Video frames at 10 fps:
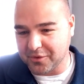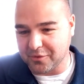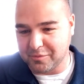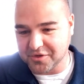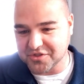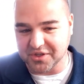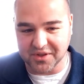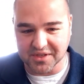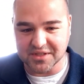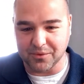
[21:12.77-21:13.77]
We were pushing
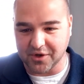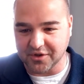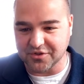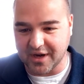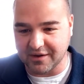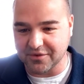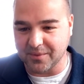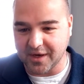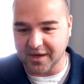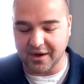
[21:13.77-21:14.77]
things that were going to drive the
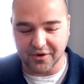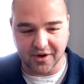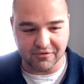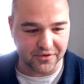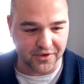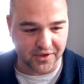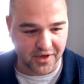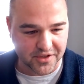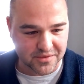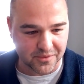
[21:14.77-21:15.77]
right outcome for the
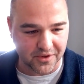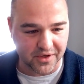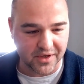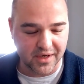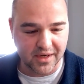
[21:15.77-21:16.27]
customer and